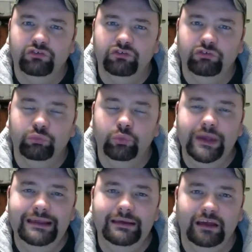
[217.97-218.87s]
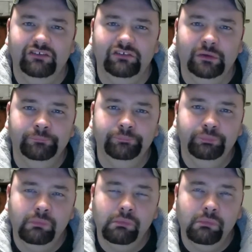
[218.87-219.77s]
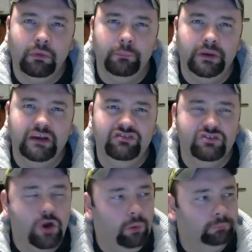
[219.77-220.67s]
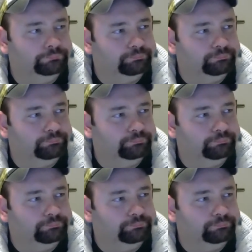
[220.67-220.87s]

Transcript: sweetness, but it's not